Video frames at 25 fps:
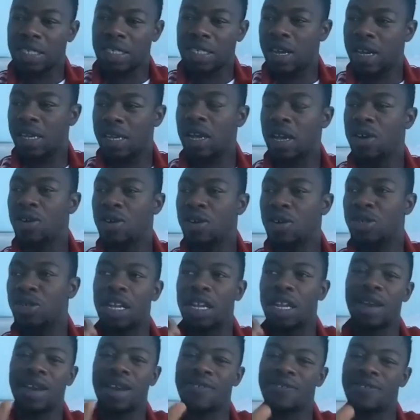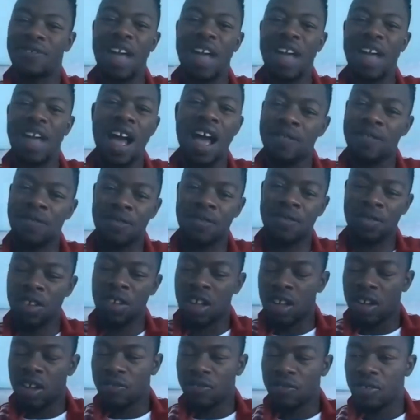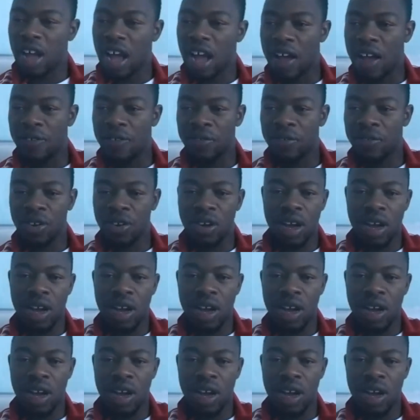I, I would send like five five video